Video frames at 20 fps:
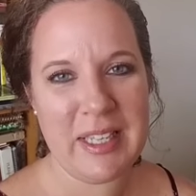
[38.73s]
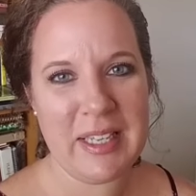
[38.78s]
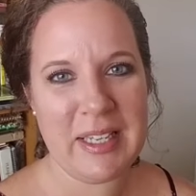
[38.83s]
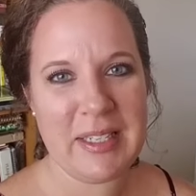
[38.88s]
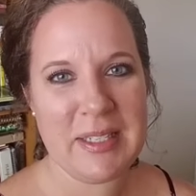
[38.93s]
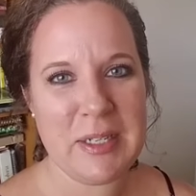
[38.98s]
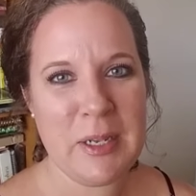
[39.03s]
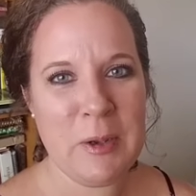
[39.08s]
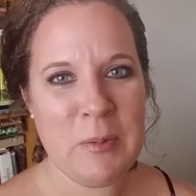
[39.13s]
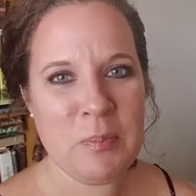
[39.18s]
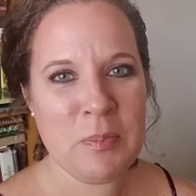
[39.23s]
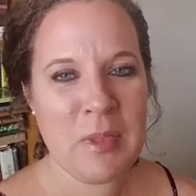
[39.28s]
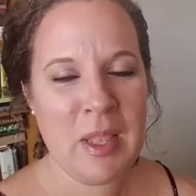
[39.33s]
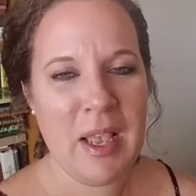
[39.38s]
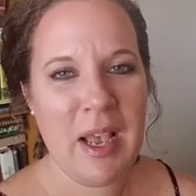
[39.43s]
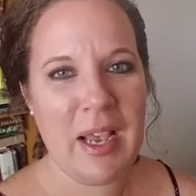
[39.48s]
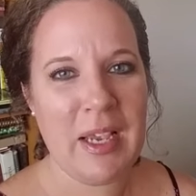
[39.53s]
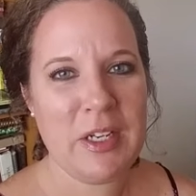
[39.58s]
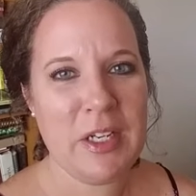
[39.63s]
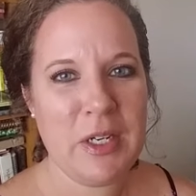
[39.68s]
And
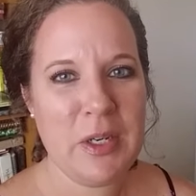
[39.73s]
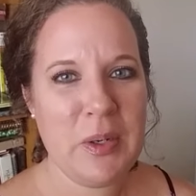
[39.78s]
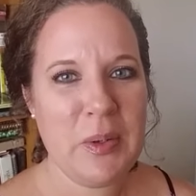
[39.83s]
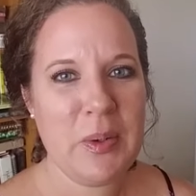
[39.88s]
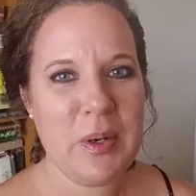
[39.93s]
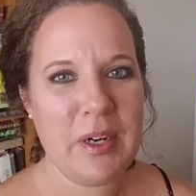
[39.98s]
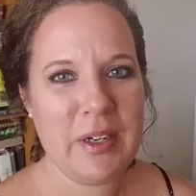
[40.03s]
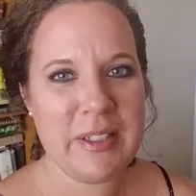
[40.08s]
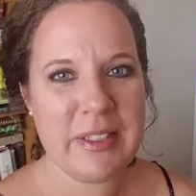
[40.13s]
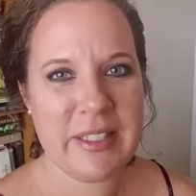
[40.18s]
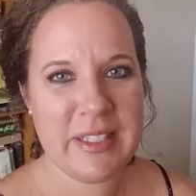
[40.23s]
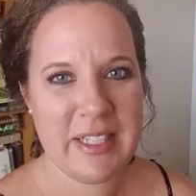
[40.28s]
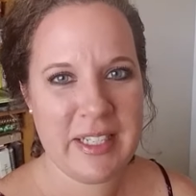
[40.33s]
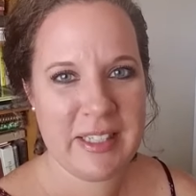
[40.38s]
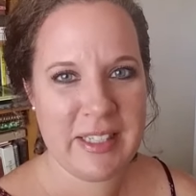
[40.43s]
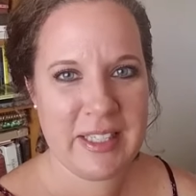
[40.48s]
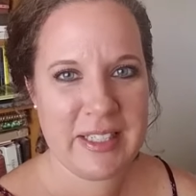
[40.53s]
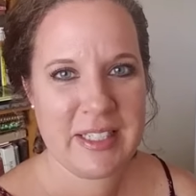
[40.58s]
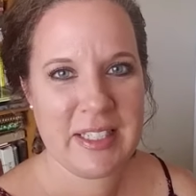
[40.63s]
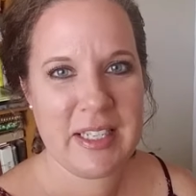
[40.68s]
I know on a day
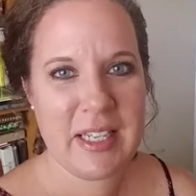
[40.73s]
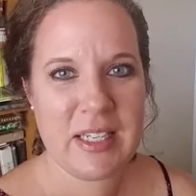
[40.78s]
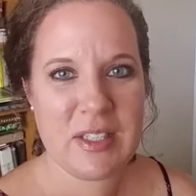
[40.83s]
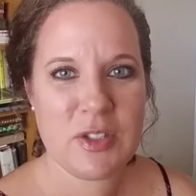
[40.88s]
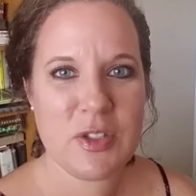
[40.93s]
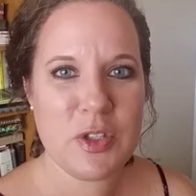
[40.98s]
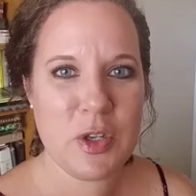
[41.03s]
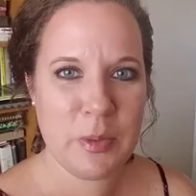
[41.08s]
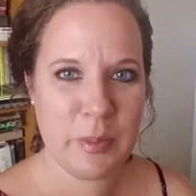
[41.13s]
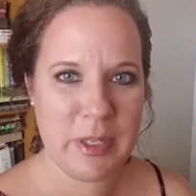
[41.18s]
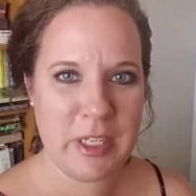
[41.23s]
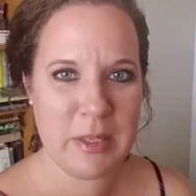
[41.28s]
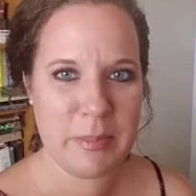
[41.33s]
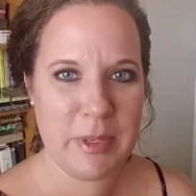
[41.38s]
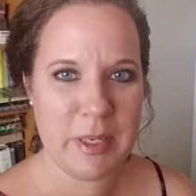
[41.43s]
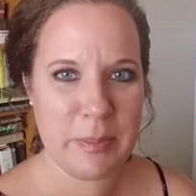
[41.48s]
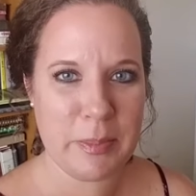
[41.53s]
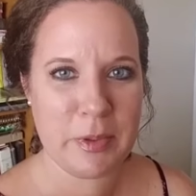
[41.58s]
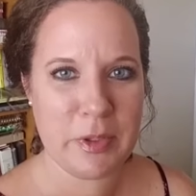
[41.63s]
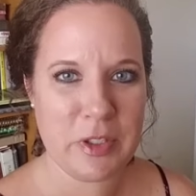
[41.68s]
like today, so many
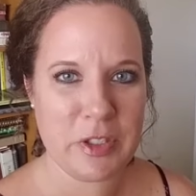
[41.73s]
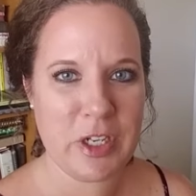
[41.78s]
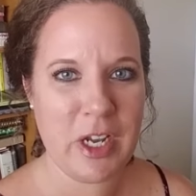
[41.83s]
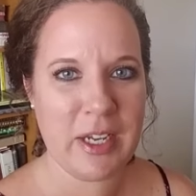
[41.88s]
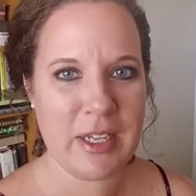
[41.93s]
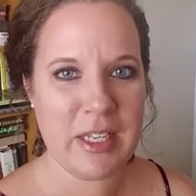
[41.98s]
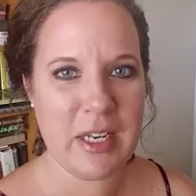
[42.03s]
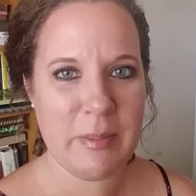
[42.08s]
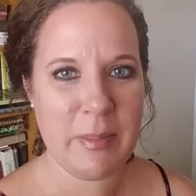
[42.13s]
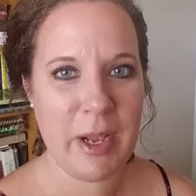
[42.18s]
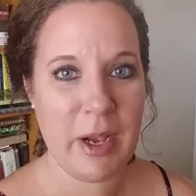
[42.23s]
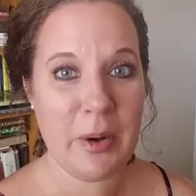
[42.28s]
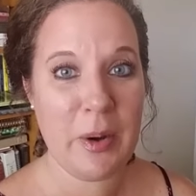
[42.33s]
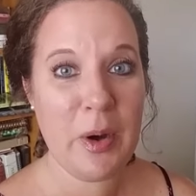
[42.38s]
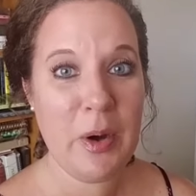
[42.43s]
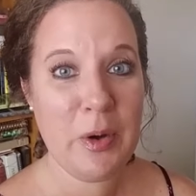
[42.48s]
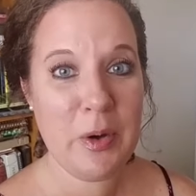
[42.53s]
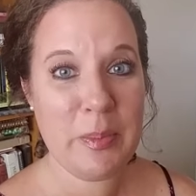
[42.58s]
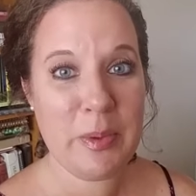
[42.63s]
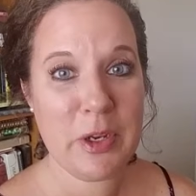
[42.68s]
people are talking about,
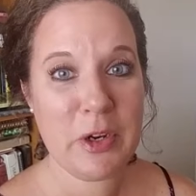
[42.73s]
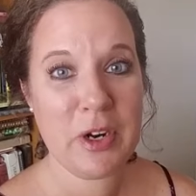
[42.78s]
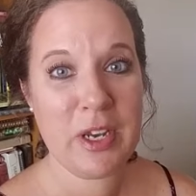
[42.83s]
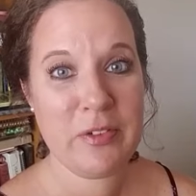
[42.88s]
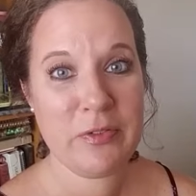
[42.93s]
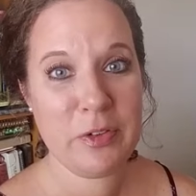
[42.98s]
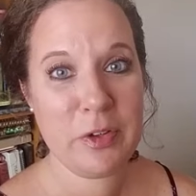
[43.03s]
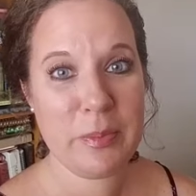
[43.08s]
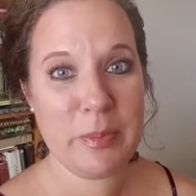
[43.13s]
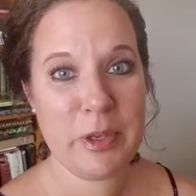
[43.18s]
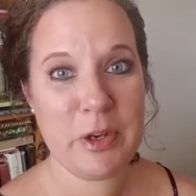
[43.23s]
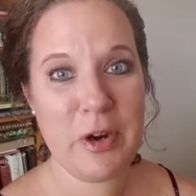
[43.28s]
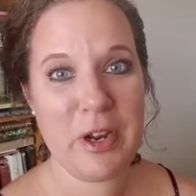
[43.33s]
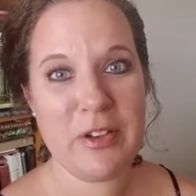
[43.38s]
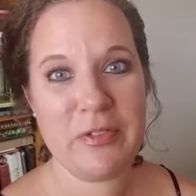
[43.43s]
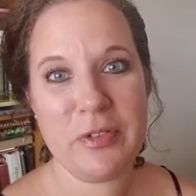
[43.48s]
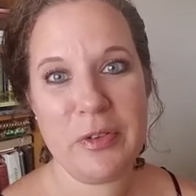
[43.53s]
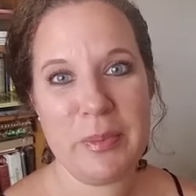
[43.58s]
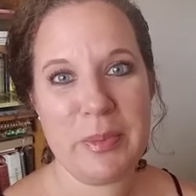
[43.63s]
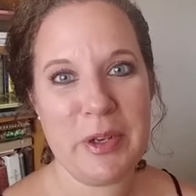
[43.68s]
oh, be grateful, be
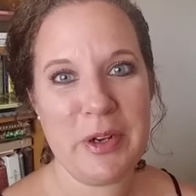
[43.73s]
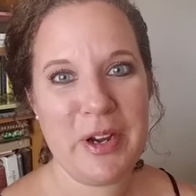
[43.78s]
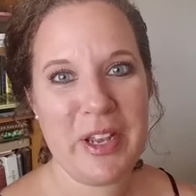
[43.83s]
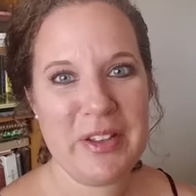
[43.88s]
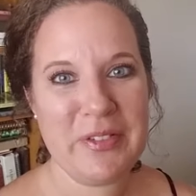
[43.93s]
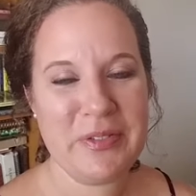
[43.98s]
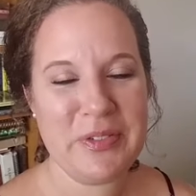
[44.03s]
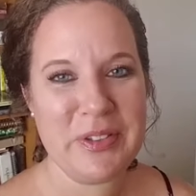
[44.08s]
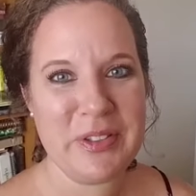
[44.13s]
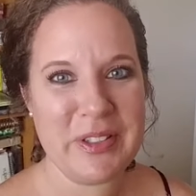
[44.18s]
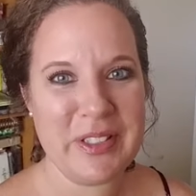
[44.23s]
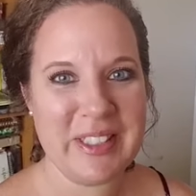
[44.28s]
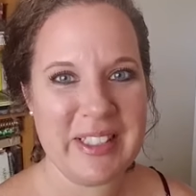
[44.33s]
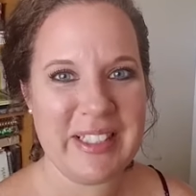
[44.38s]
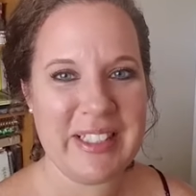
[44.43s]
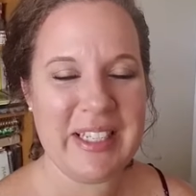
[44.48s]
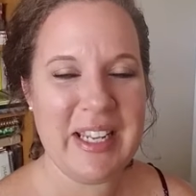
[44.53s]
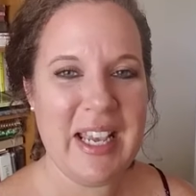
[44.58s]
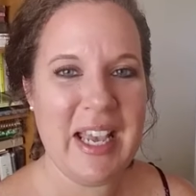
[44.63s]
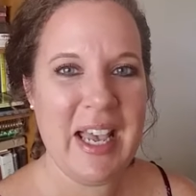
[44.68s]
grateful, be grateful.
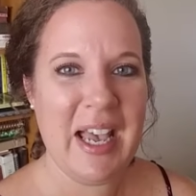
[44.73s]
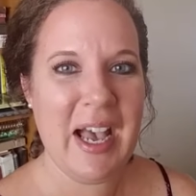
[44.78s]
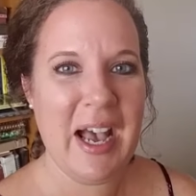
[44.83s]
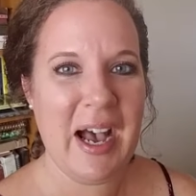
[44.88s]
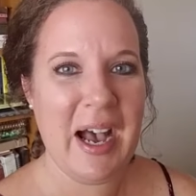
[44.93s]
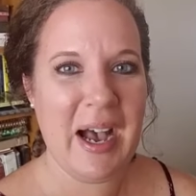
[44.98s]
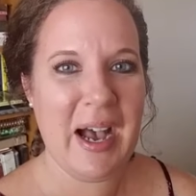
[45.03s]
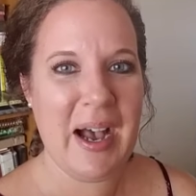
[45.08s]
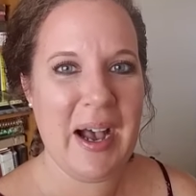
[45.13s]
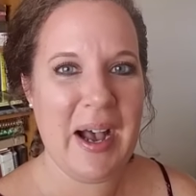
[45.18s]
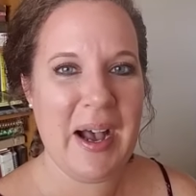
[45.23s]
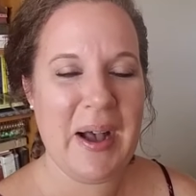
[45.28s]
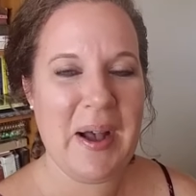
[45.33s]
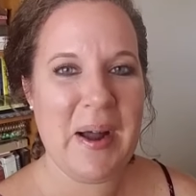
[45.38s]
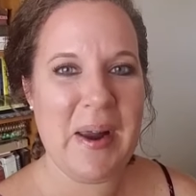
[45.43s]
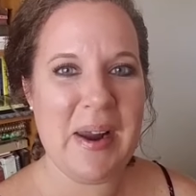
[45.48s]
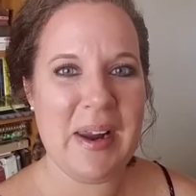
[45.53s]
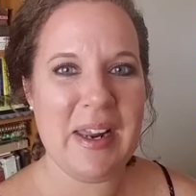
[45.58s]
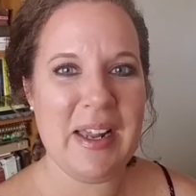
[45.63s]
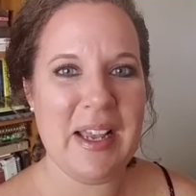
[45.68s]
And,
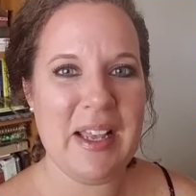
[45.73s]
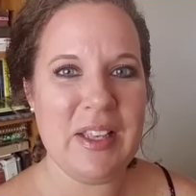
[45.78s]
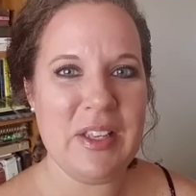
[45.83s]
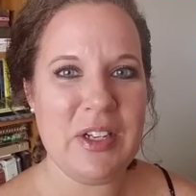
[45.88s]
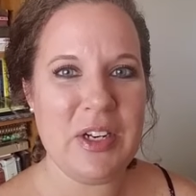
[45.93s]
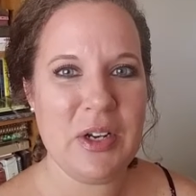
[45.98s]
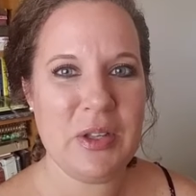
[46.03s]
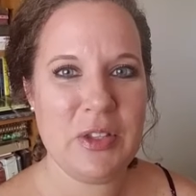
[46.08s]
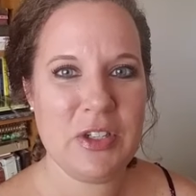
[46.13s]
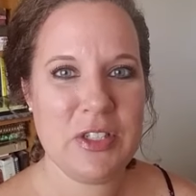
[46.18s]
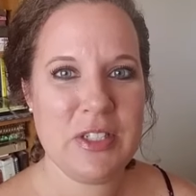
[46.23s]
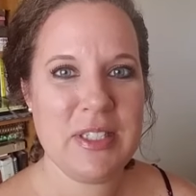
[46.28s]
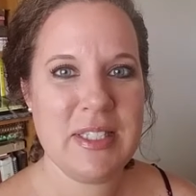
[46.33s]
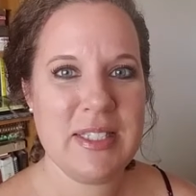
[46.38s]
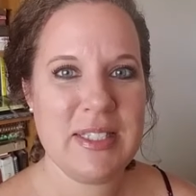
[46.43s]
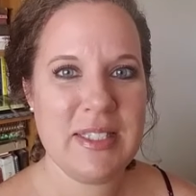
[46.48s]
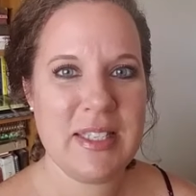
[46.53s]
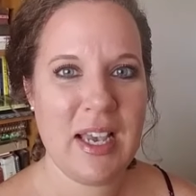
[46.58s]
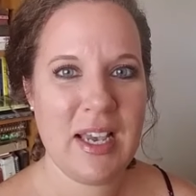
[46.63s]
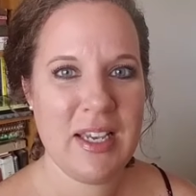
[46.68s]
uh, you know, there's
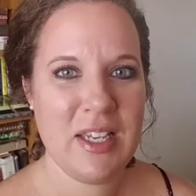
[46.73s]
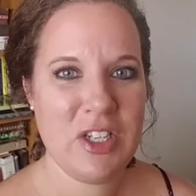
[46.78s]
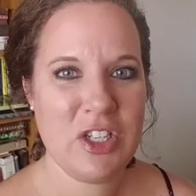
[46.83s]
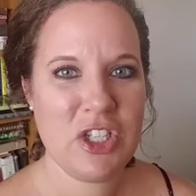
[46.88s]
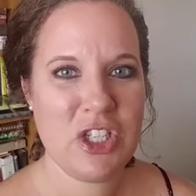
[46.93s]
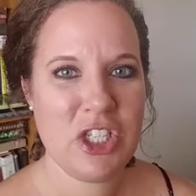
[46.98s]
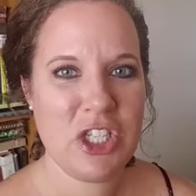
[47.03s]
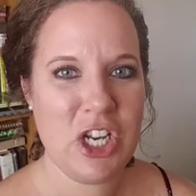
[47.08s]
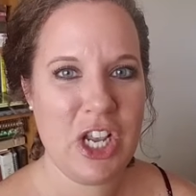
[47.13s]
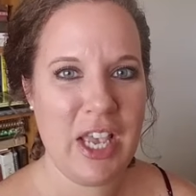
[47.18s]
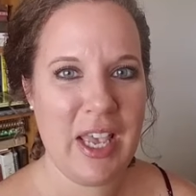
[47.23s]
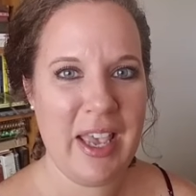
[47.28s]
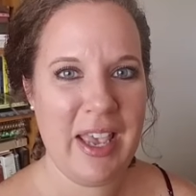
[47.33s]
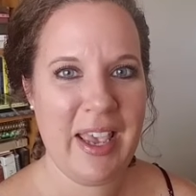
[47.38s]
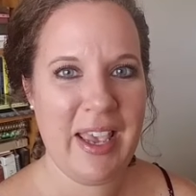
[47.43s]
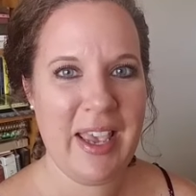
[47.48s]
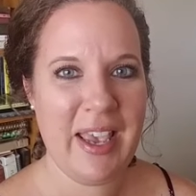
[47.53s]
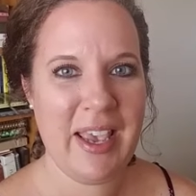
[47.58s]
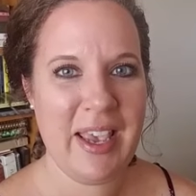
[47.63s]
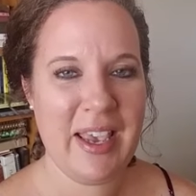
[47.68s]
such
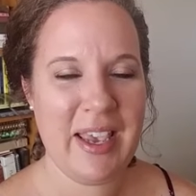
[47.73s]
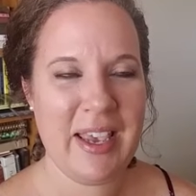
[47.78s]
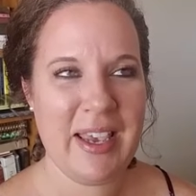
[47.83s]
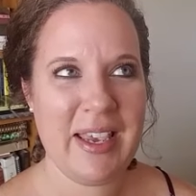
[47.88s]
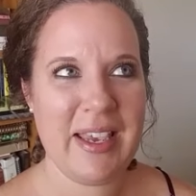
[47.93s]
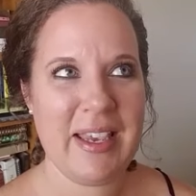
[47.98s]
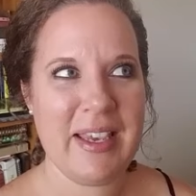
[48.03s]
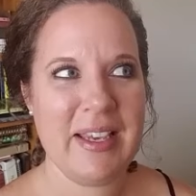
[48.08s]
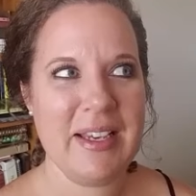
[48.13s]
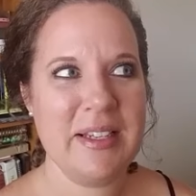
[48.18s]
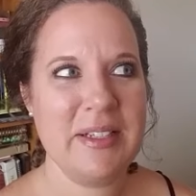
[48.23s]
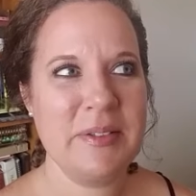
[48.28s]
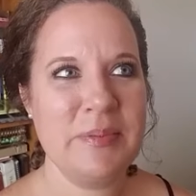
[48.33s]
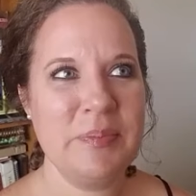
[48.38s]
a